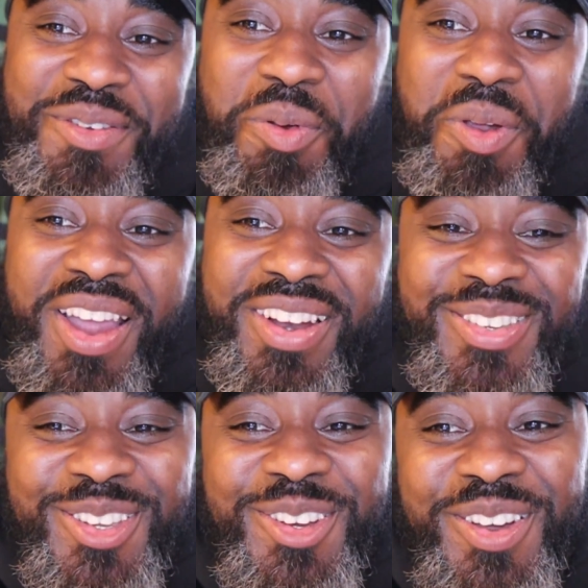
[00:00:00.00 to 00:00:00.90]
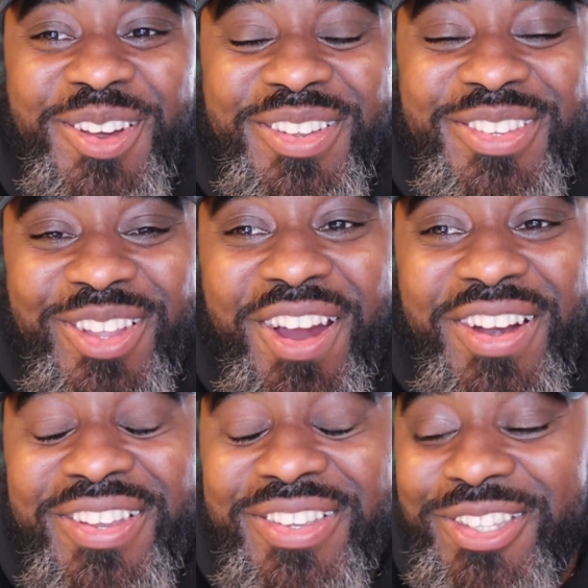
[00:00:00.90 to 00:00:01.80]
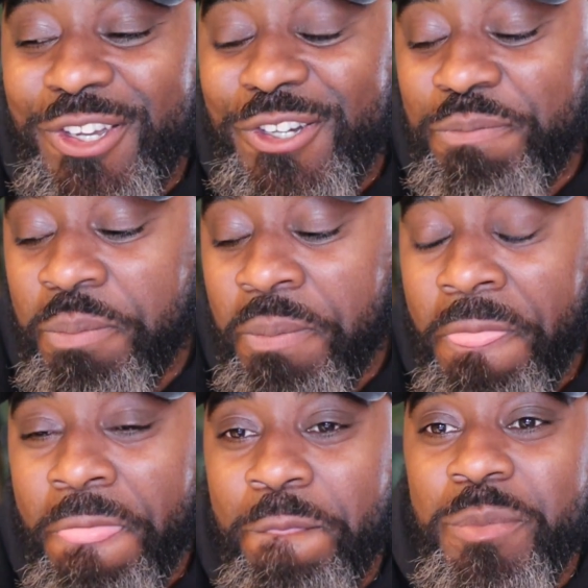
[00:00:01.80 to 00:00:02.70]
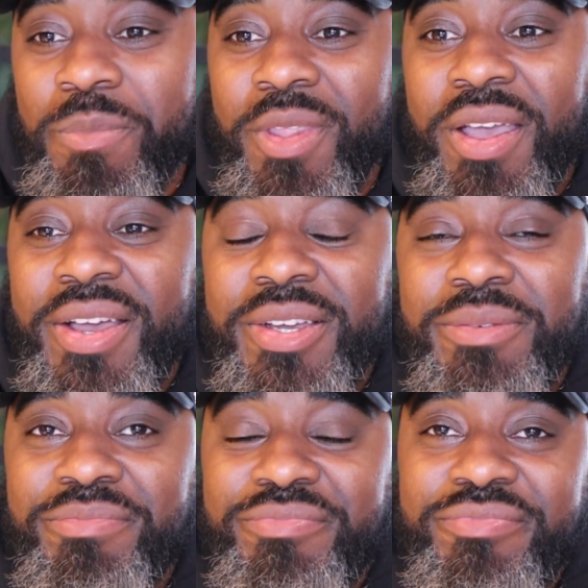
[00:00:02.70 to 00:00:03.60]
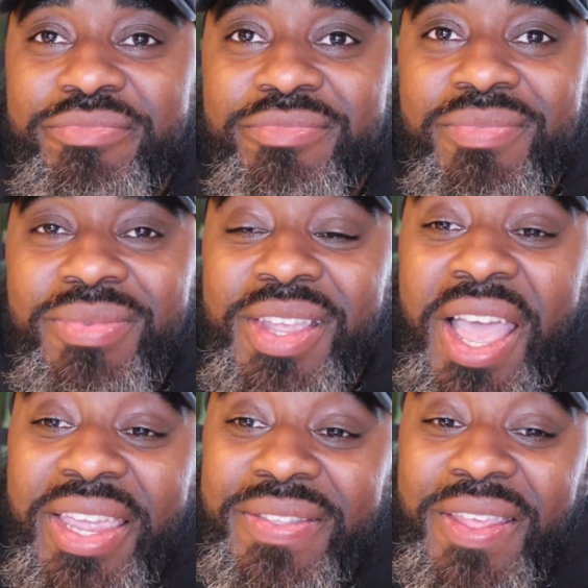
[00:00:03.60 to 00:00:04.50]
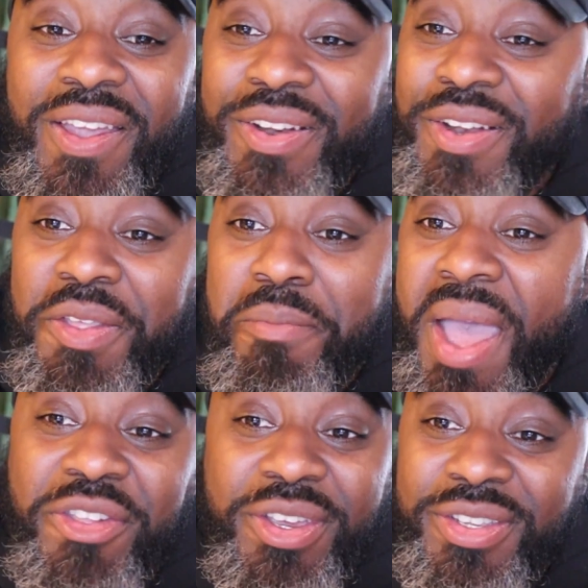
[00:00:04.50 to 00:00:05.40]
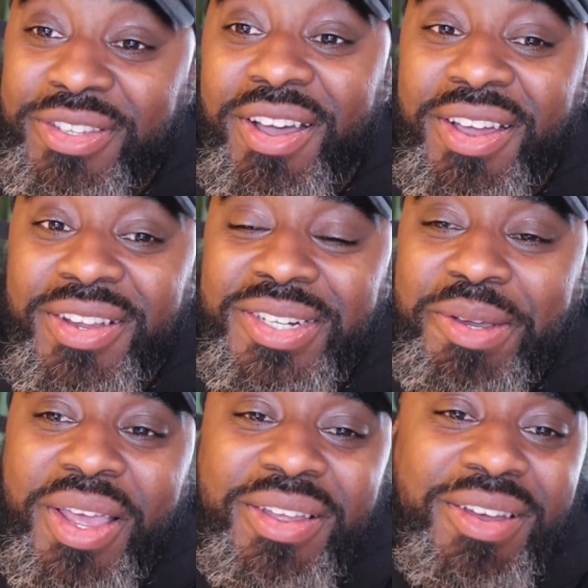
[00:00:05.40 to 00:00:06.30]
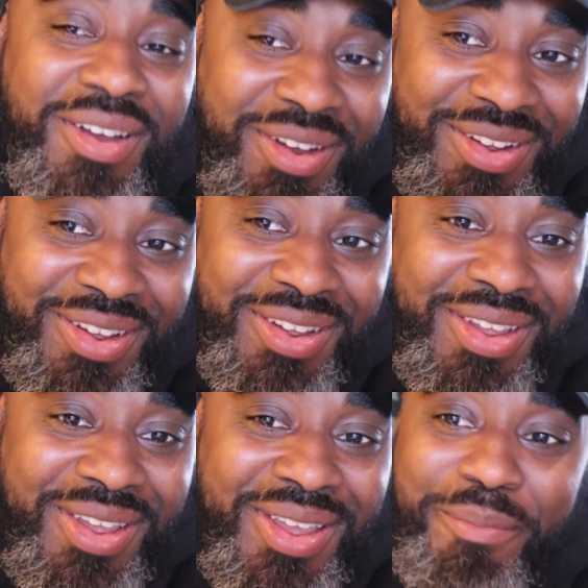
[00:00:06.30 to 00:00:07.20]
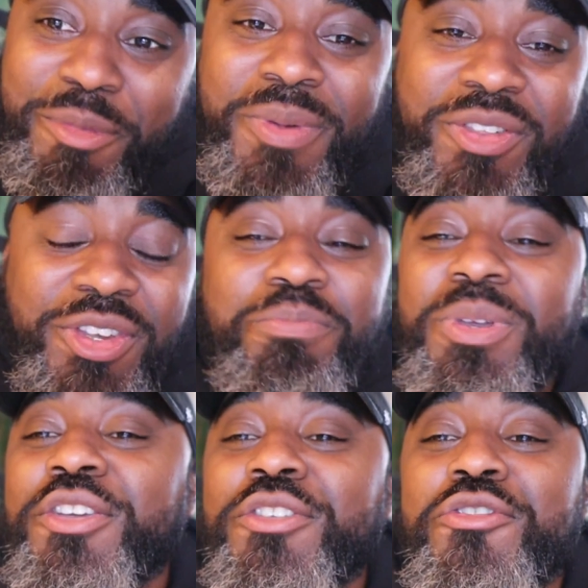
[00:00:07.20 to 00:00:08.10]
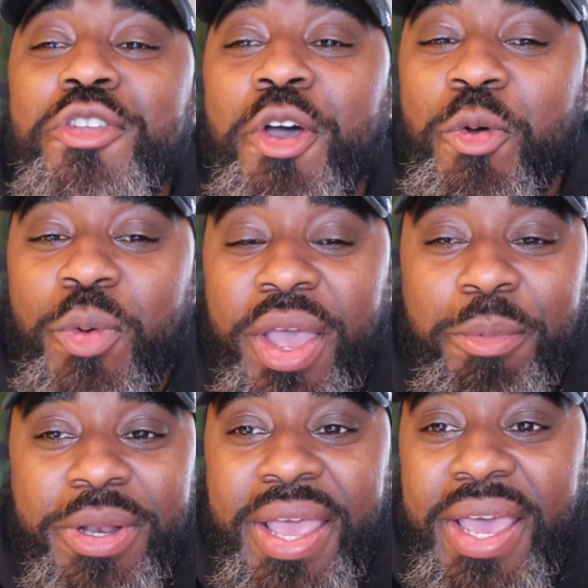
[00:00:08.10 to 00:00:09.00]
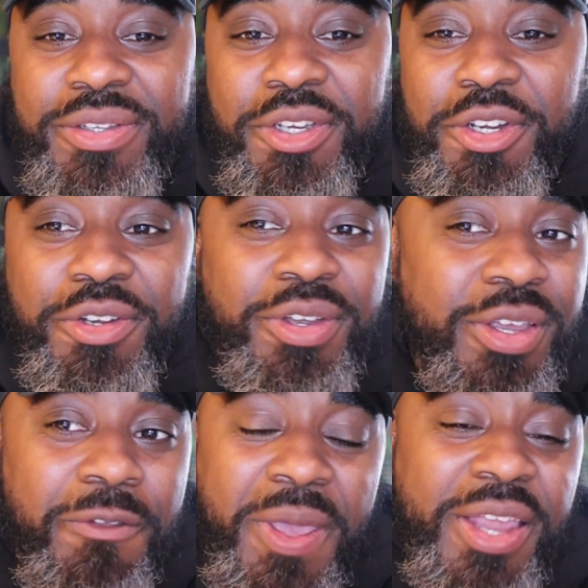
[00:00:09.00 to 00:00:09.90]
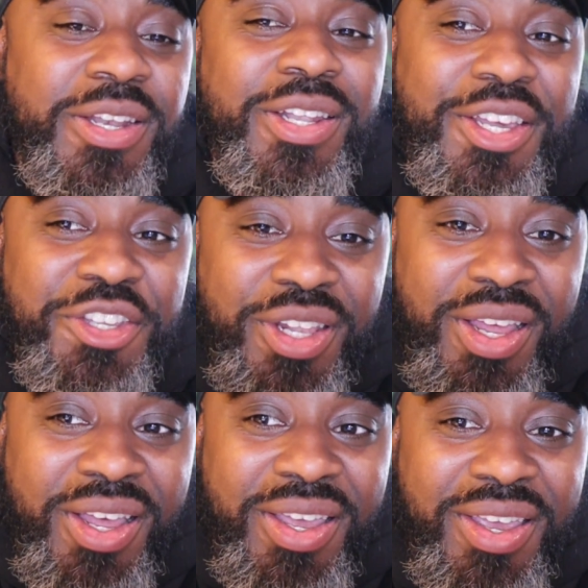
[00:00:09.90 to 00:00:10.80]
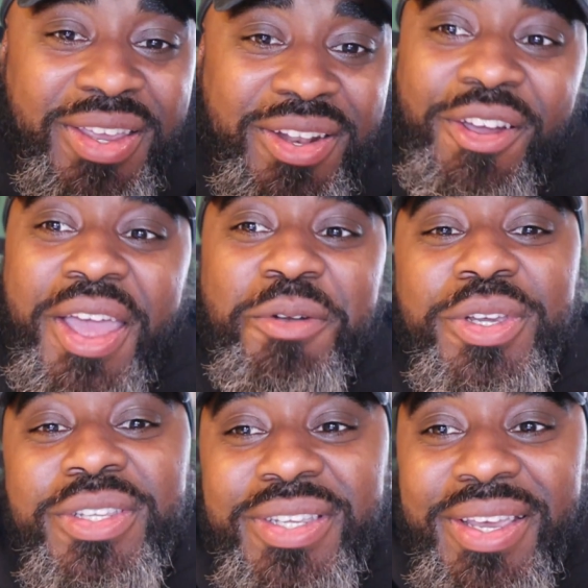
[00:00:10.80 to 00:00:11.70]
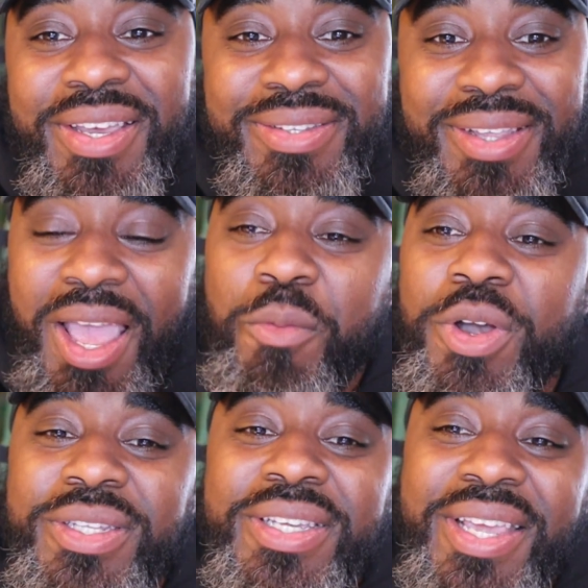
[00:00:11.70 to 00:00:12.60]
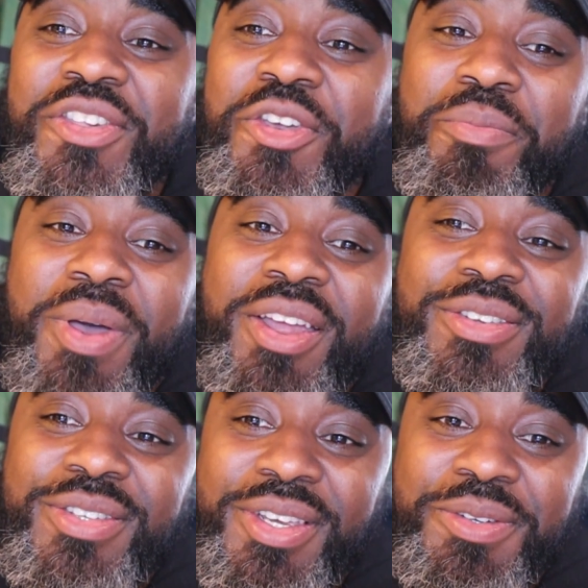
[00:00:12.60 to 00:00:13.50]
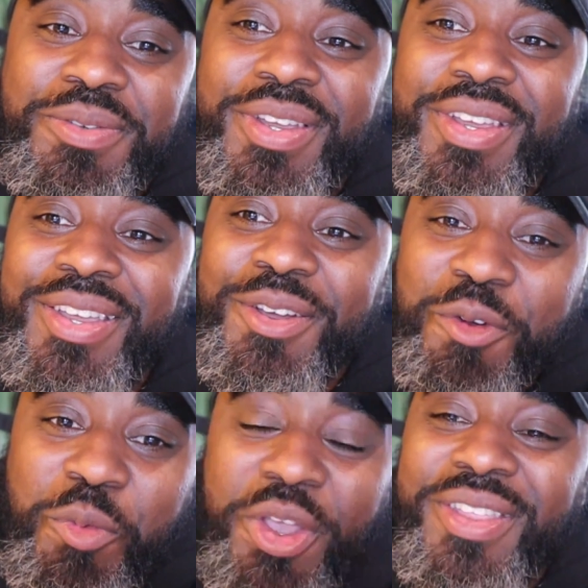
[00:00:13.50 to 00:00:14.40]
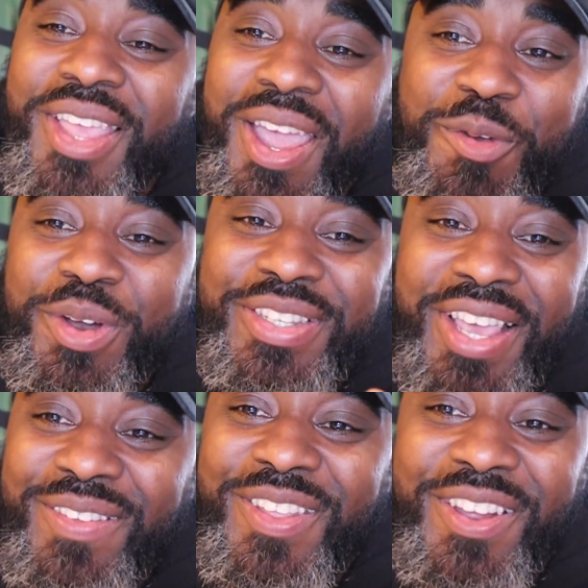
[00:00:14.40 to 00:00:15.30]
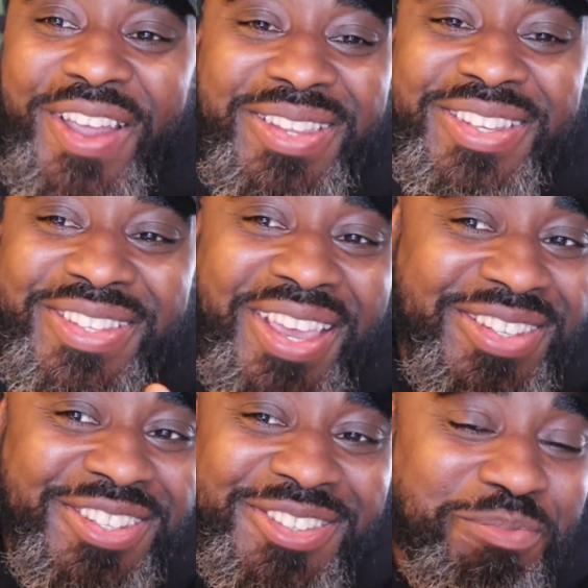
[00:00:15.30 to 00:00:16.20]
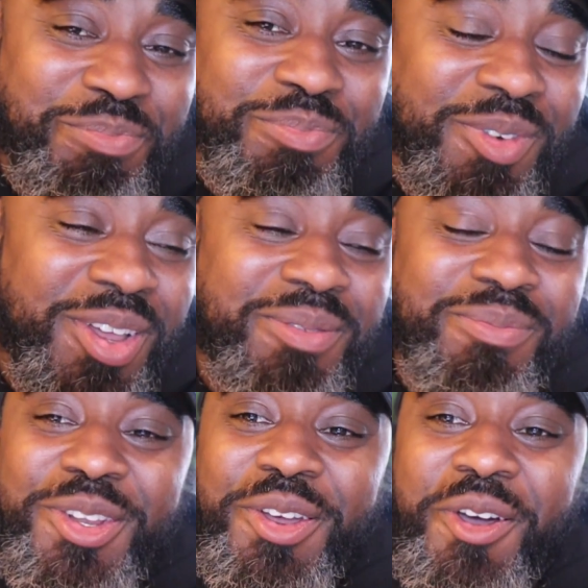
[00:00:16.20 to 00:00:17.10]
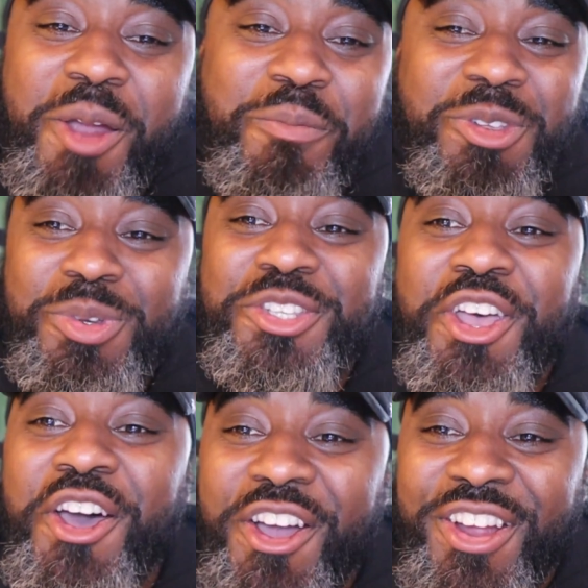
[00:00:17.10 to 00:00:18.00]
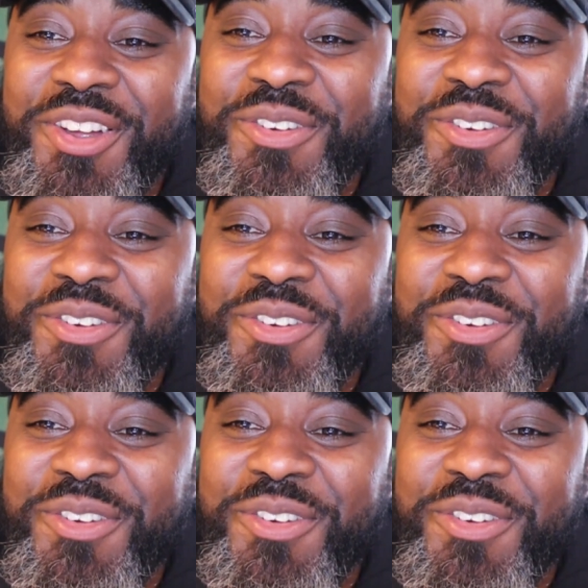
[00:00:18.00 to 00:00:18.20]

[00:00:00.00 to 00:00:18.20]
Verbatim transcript: prior to school starting, and so um, I get there and all the magic is gone, and I'm like, oh, I miss much because there is no way I'm going to ask her in the lunch line or at recess. Like I wanted to catch her by herself when everyone is out there at this like this you know, Harper's Bazaar